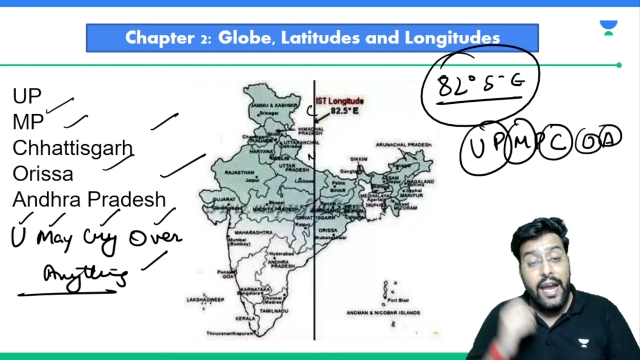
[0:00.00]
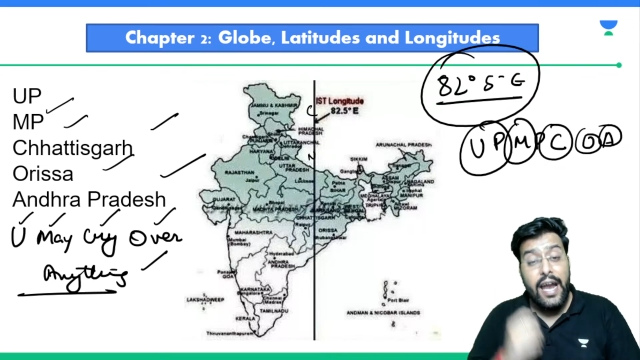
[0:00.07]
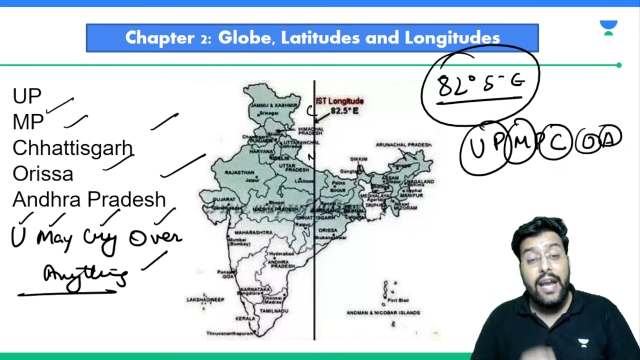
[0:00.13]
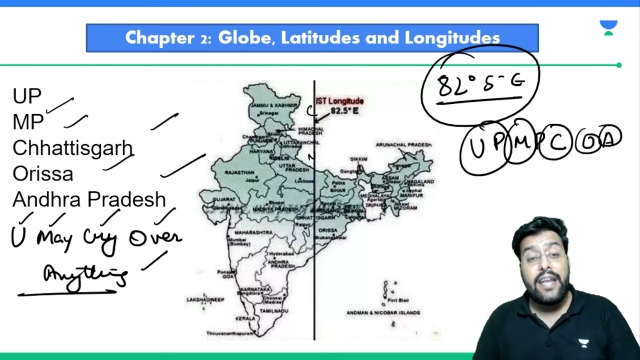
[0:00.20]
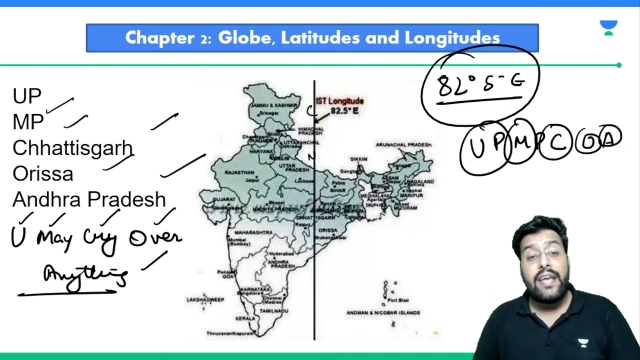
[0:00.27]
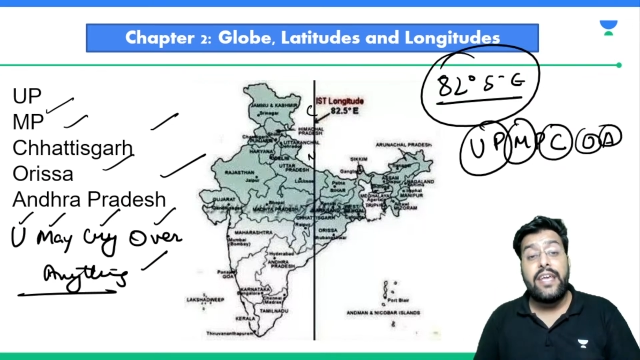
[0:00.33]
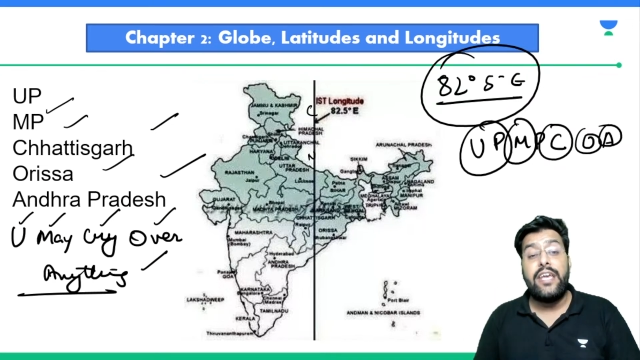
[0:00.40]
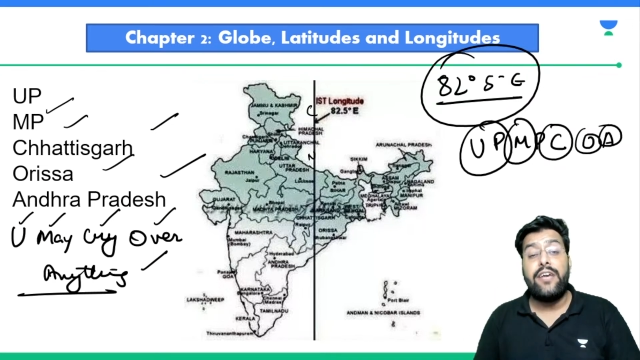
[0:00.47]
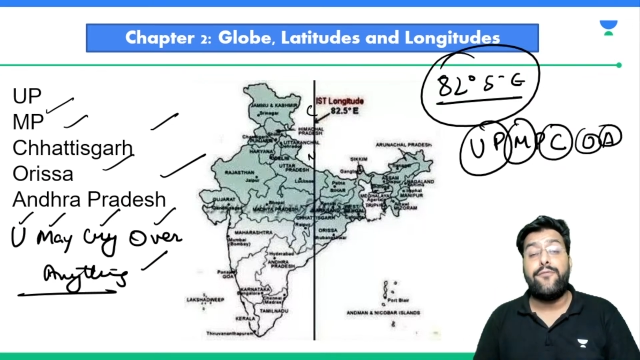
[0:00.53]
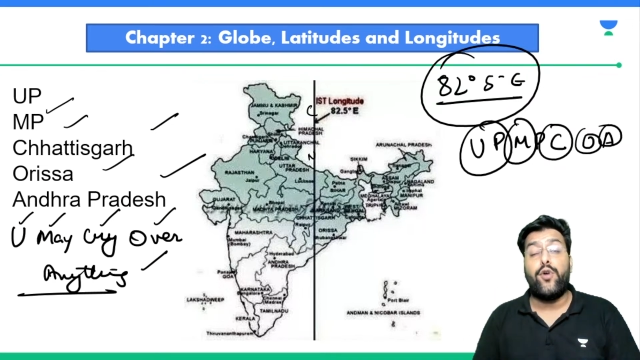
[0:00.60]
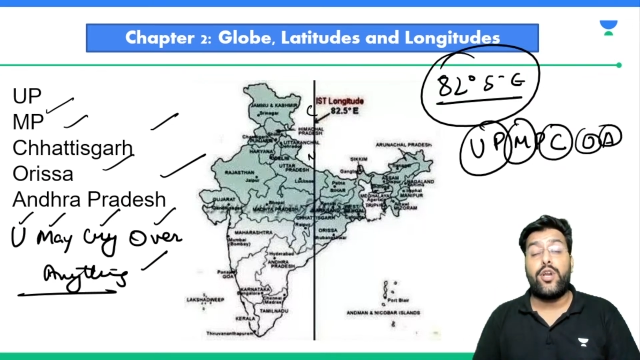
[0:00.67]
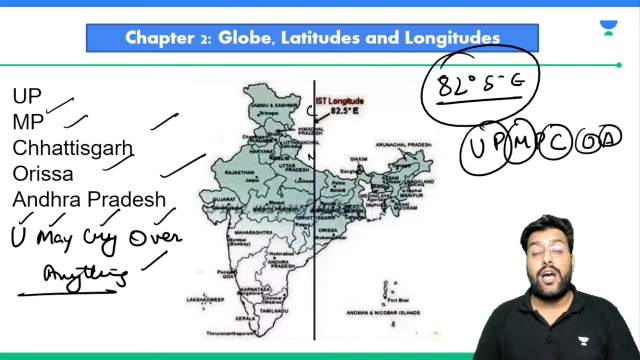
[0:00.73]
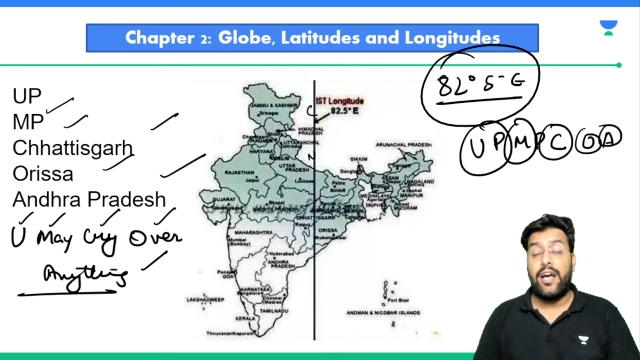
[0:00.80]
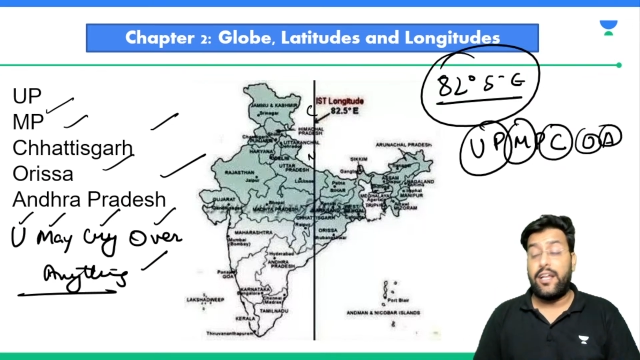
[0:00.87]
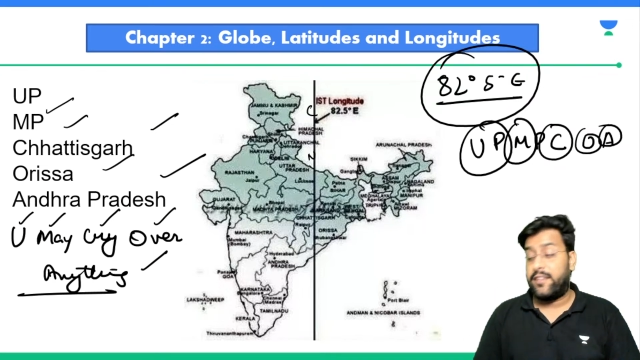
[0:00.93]
and A
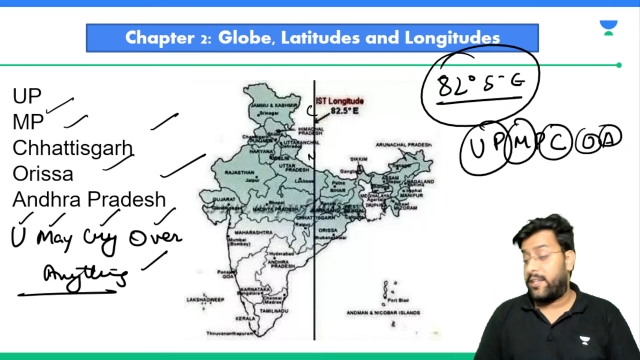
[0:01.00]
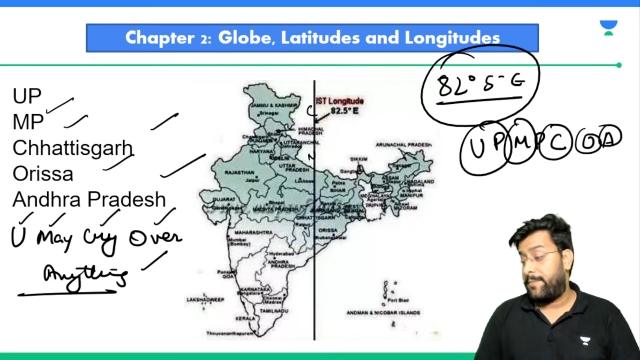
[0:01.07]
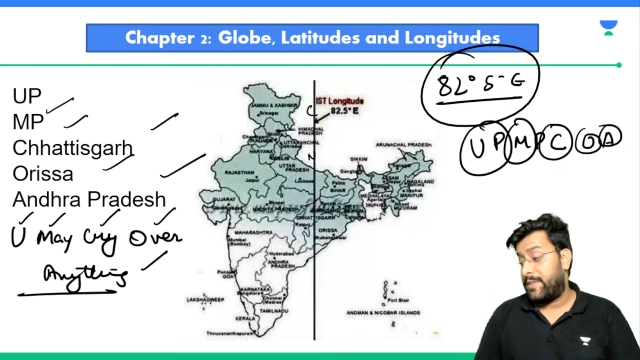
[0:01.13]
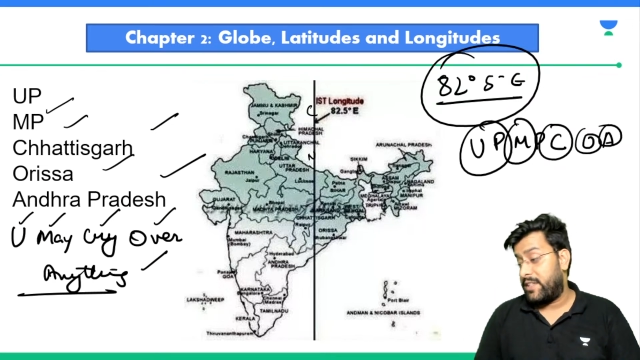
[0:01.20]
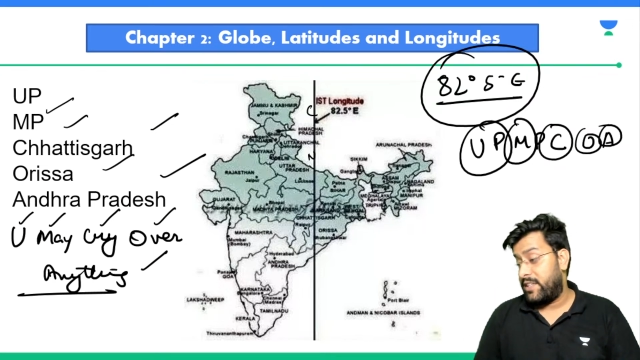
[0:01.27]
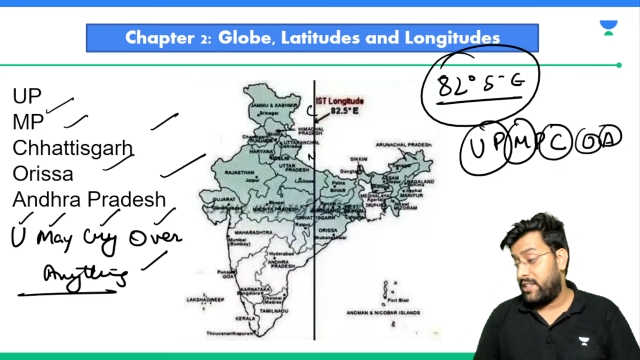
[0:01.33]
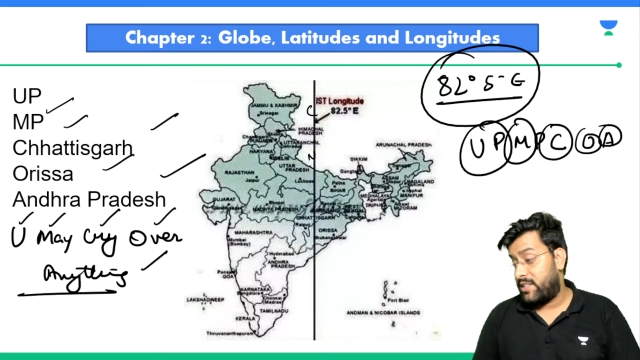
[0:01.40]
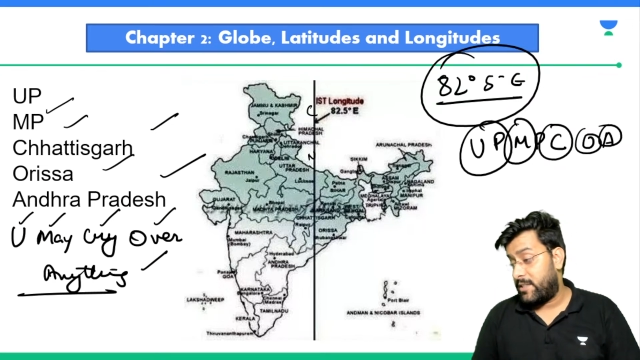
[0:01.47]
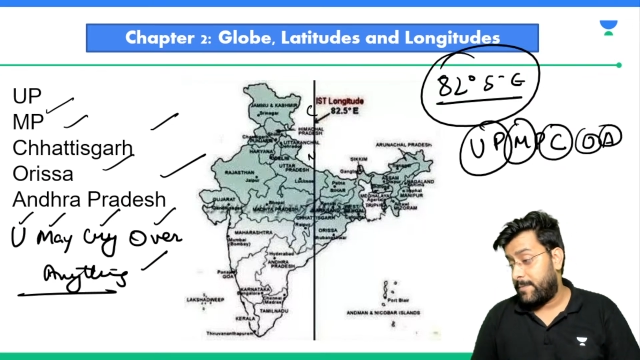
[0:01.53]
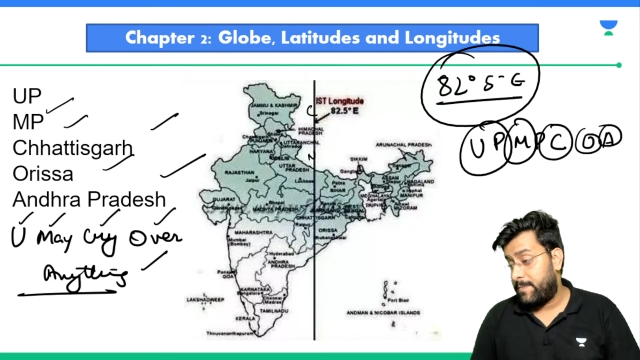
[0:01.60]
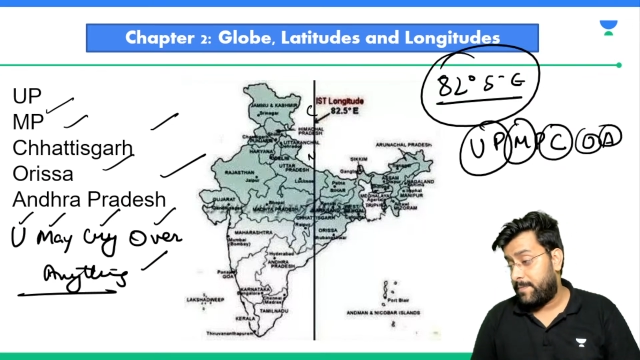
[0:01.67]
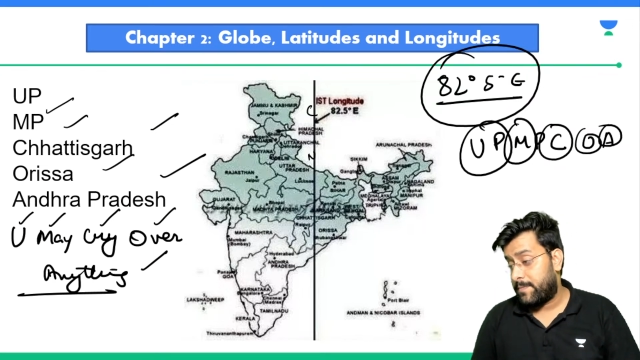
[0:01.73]
for Andhra Pradesh.